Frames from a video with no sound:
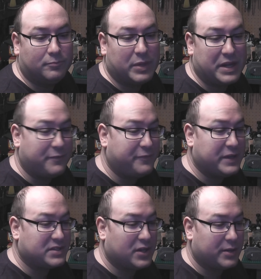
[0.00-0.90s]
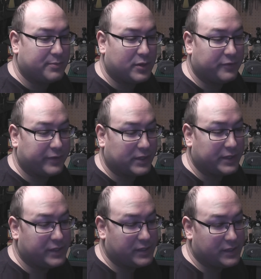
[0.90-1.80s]
But he fits on it
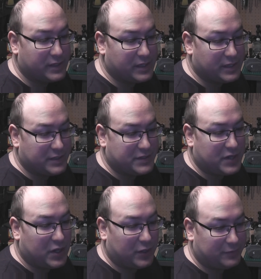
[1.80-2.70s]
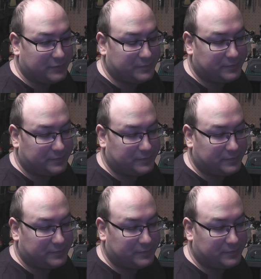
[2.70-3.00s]
perfectly. So